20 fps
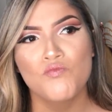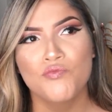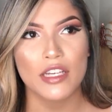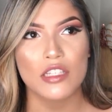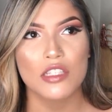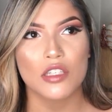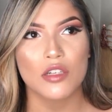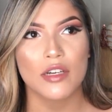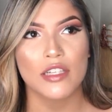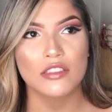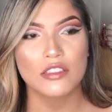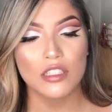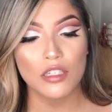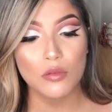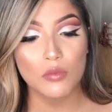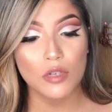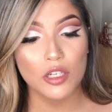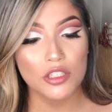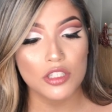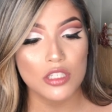So I
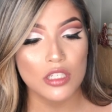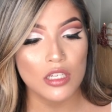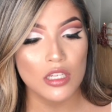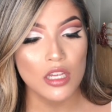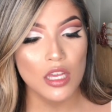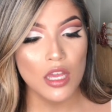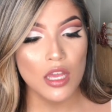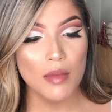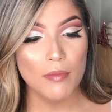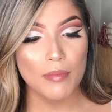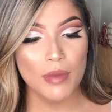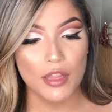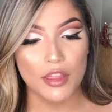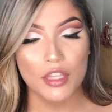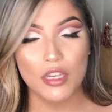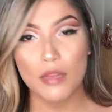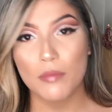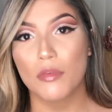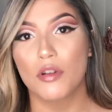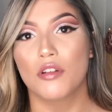started watching
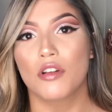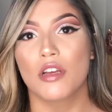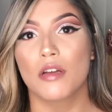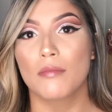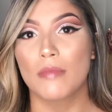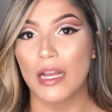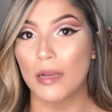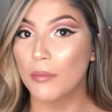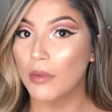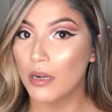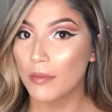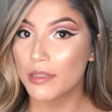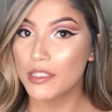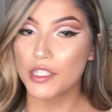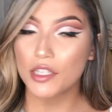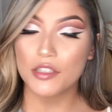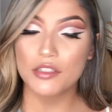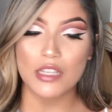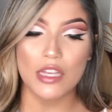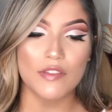Bethany Moda,
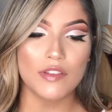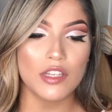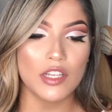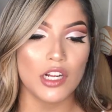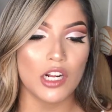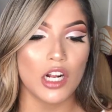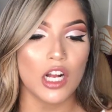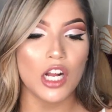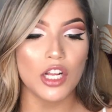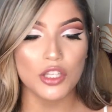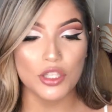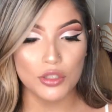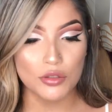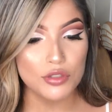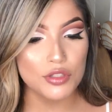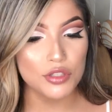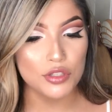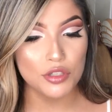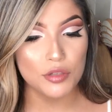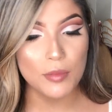MacBarbie07 here on
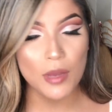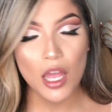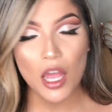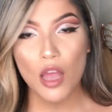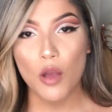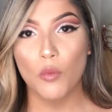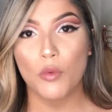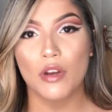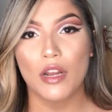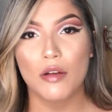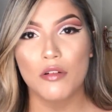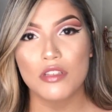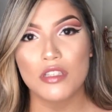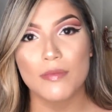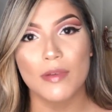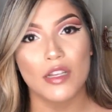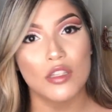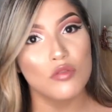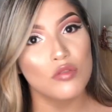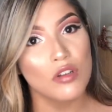YouTube when I was
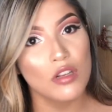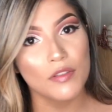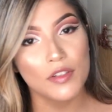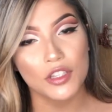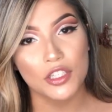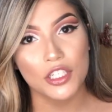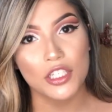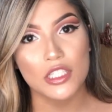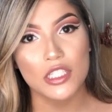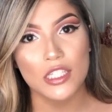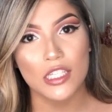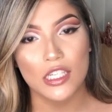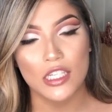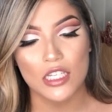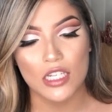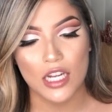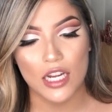about 12 or 13.